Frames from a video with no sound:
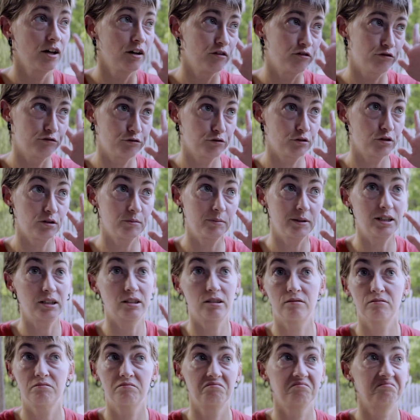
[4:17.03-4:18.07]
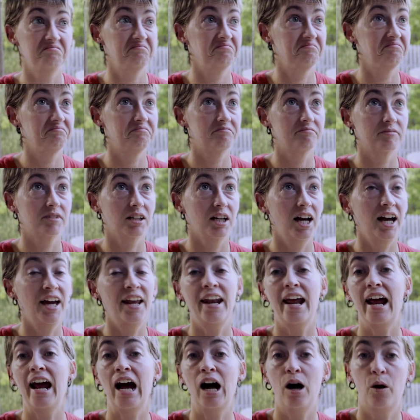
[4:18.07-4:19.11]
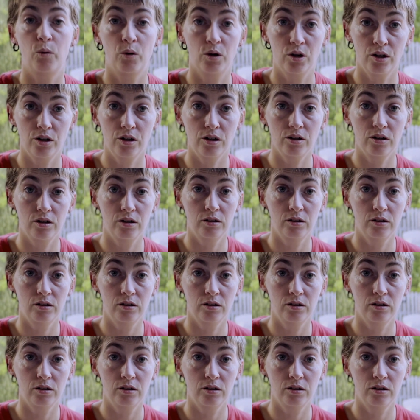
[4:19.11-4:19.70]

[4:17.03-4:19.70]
for about an hour.